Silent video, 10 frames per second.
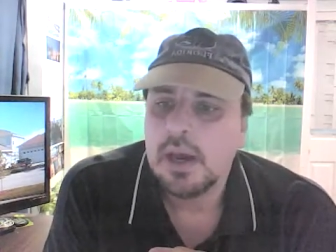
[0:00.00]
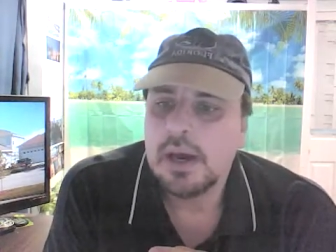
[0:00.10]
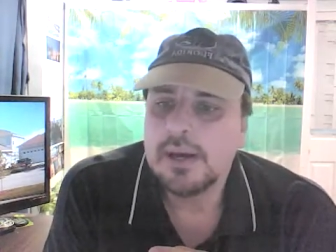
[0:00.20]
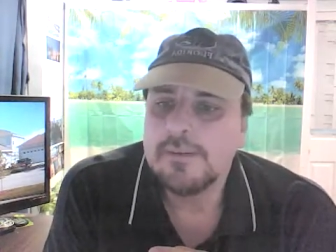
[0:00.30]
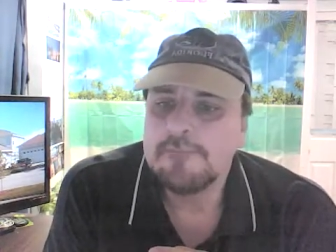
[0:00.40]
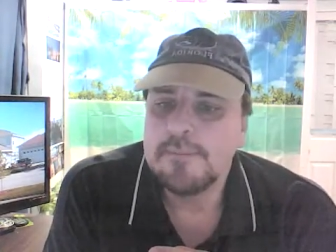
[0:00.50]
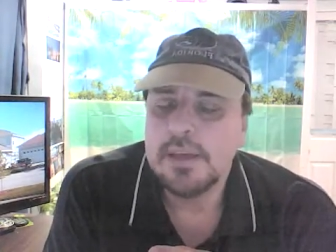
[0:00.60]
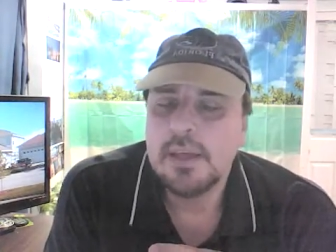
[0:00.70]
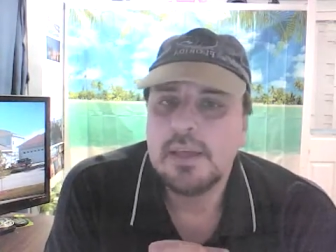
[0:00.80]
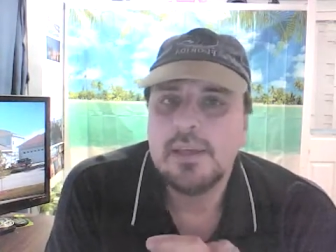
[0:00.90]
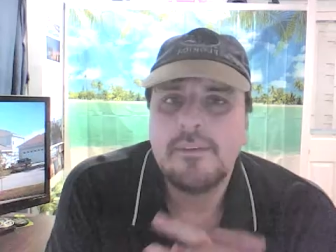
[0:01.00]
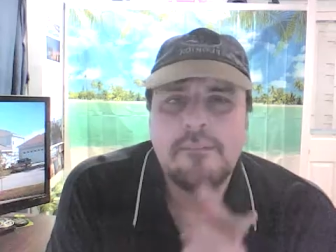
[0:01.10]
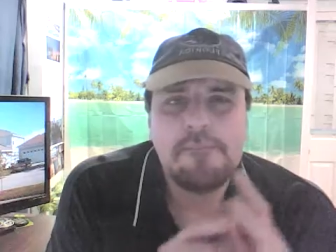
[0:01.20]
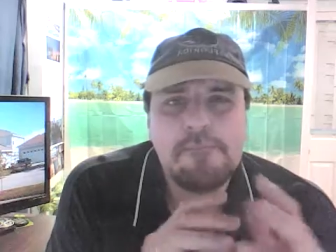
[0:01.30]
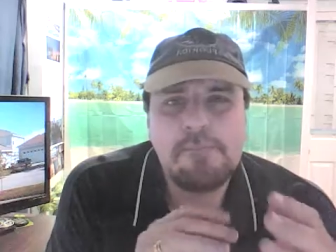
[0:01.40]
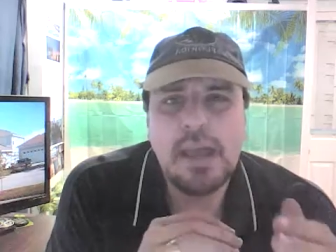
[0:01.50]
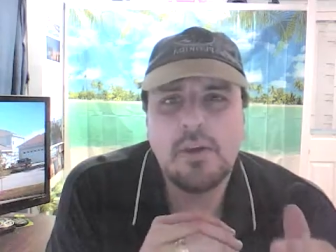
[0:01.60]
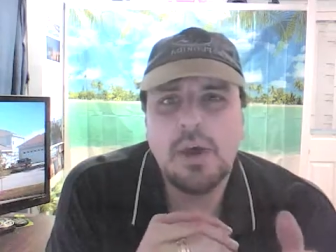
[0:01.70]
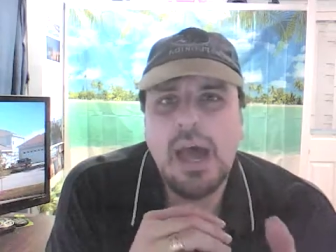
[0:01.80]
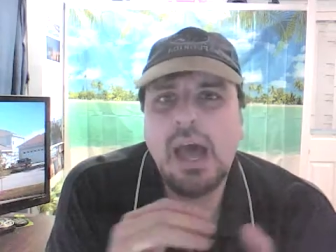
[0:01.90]
Now,
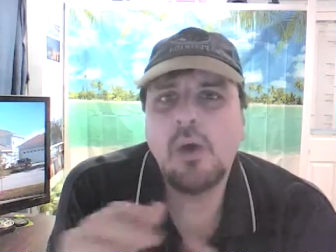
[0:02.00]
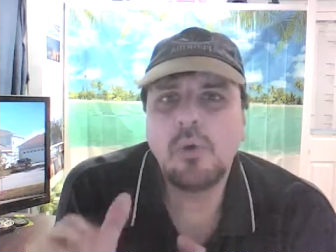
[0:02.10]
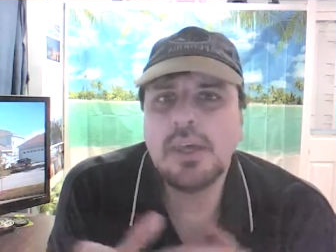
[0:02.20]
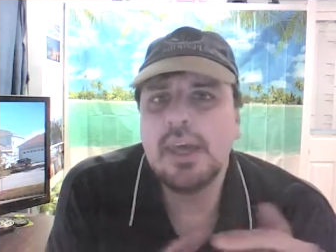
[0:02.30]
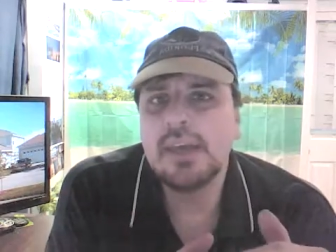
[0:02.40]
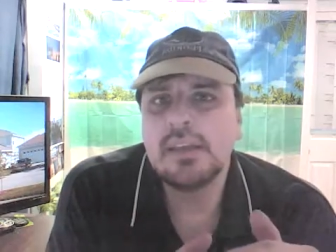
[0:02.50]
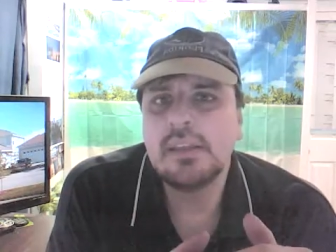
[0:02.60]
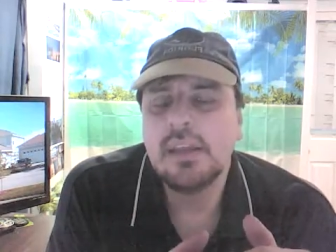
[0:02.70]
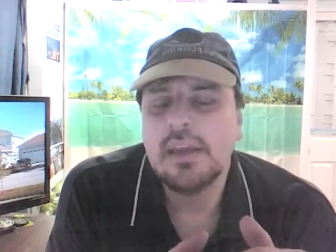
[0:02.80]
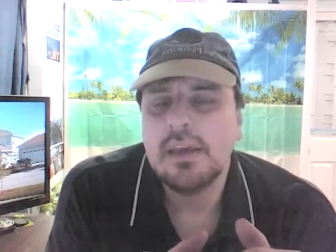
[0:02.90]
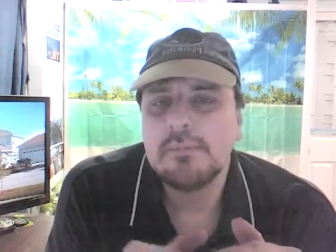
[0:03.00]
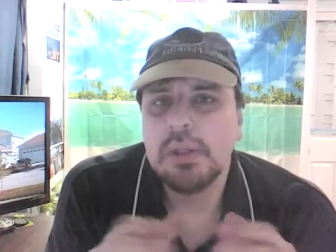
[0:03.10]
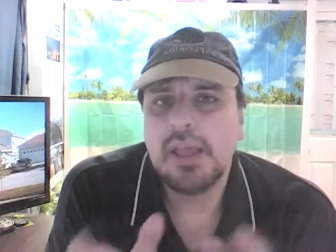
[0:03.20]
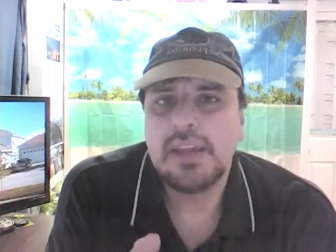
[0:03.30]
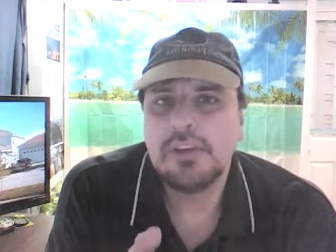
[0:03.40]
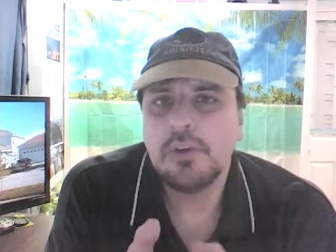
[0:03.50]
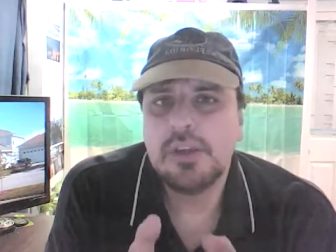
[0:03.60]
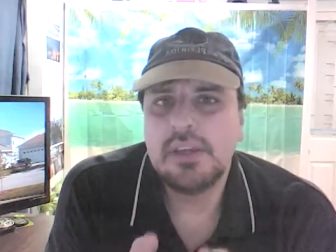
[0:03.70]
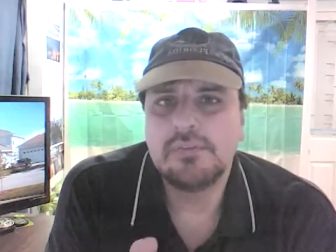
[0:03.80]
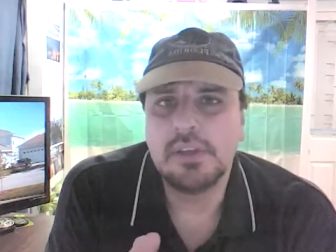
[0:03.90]
how can planning
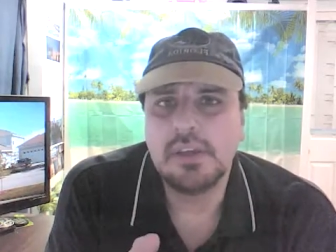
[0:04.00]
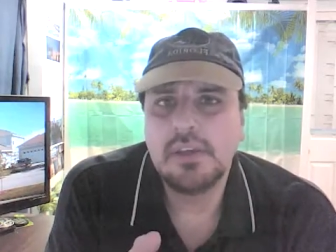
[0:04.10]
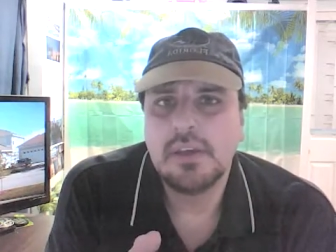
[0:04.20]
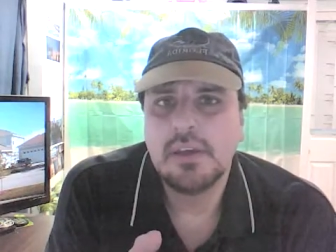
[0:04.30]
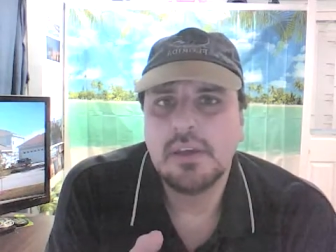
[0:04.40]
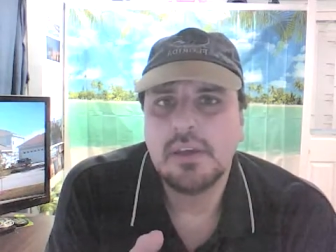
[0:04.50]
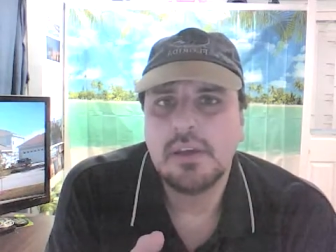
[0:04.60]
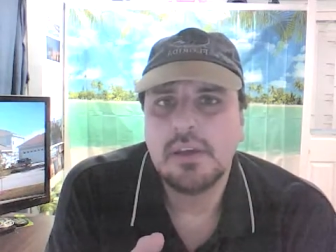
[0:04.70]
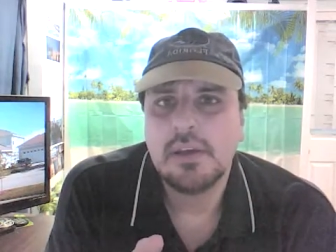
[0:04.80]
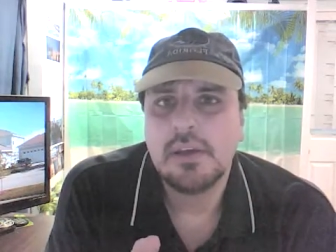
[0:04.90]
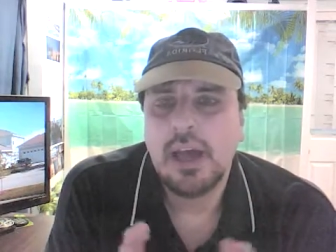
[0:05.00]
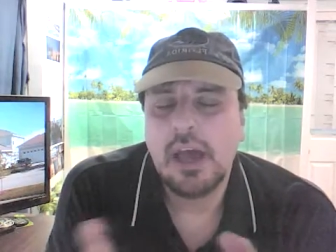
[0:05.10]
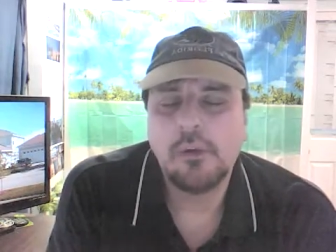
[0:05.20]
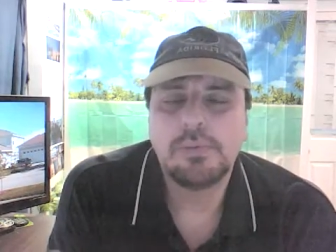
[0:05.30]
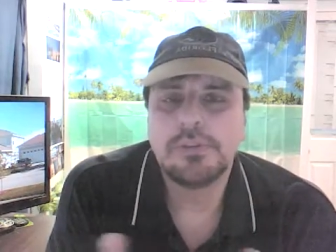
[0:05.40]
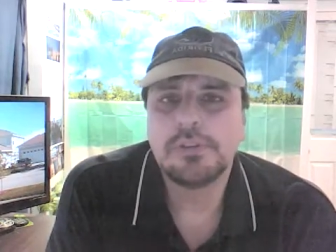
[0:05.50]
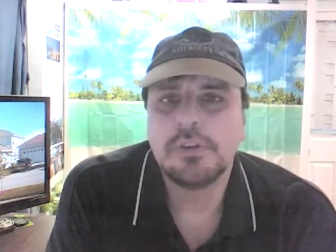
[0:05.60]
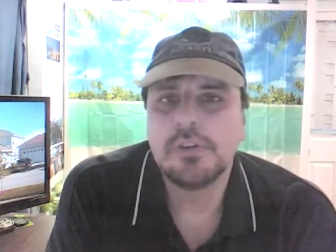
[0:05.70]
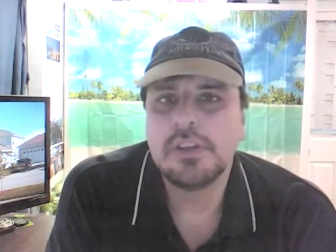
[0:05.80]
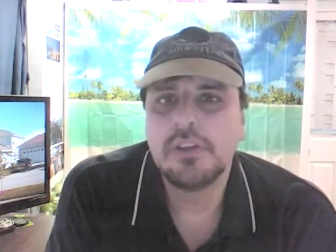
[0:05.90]
your evening help
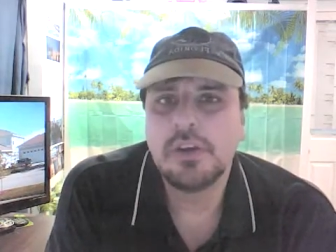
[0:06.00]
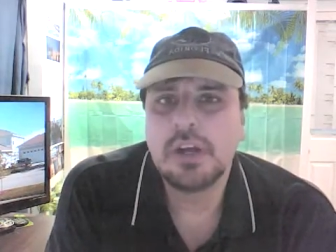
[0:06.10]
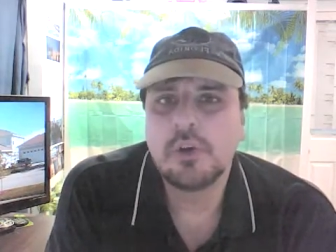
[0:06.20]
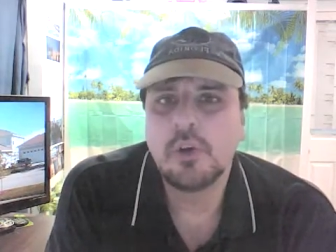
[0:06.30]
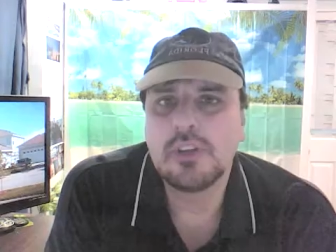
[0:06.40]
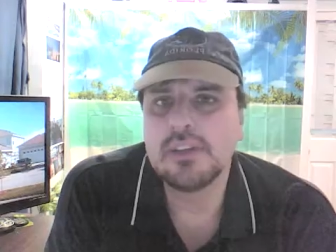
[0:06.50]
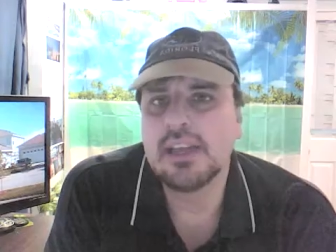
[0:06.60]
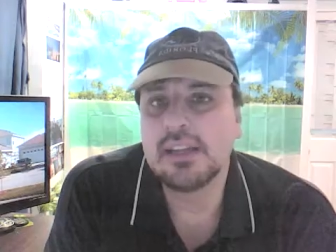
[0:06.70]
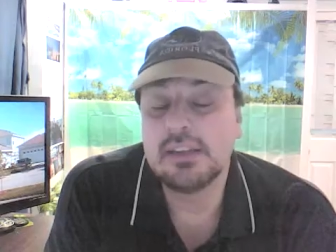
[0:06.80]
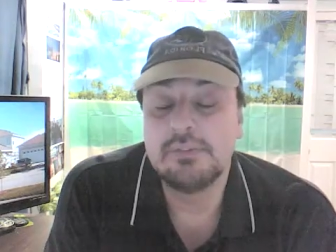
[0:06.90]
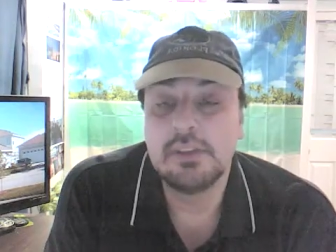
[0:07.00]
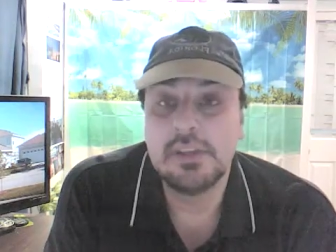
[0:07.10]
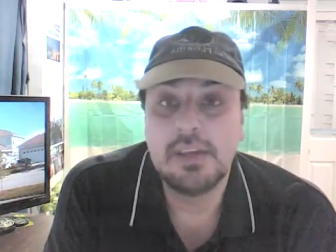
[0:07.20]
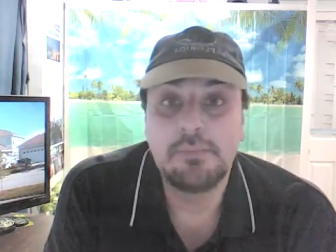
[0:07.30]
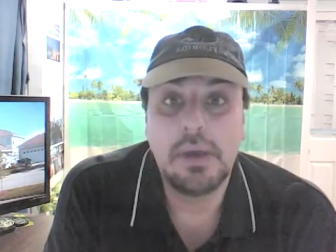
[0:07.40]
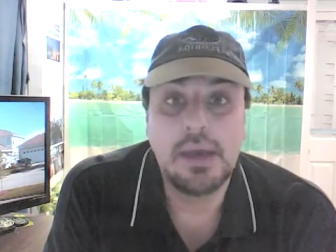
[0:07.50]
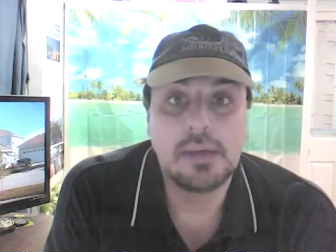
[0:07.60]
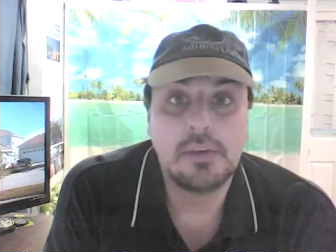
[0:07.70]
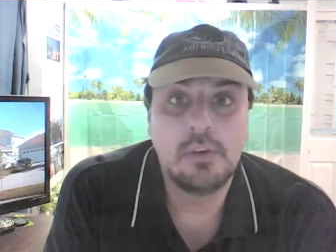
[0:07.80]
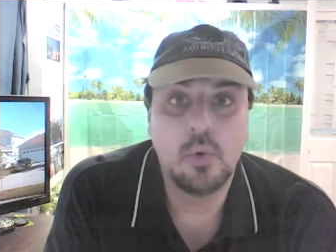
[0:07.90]
assure that you're not going to negatively
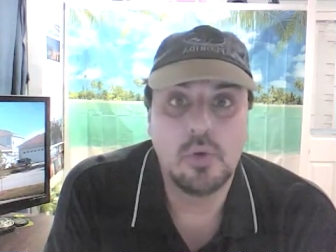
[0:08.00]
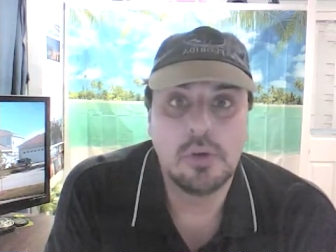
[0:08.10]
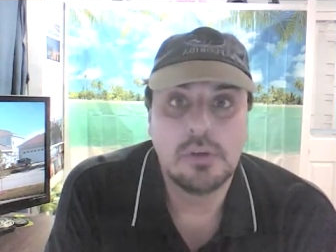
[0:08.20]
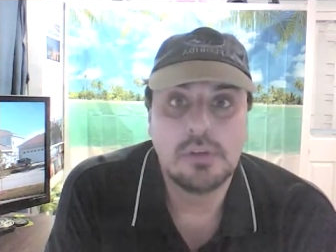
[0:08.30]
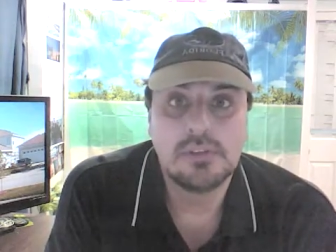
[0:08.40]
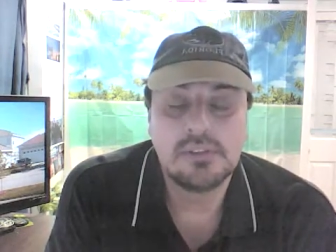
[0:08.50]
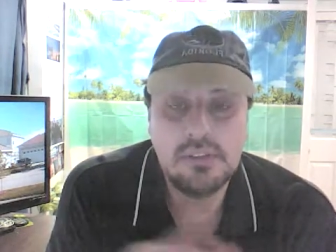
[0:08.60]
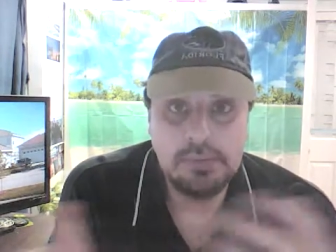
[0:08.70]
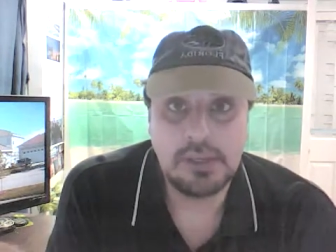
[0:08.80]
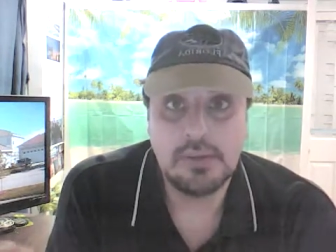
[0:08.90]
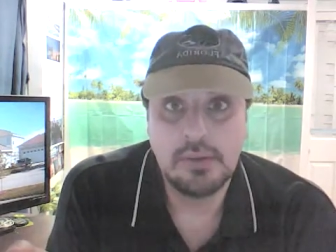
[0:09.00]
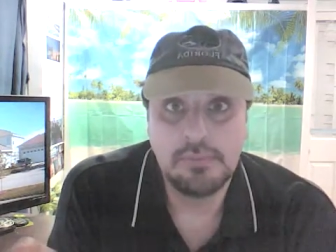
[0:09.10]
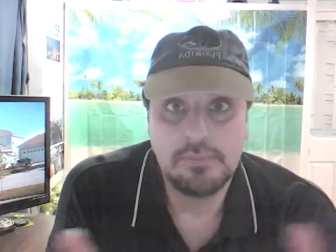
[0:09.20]
impact your sleeping?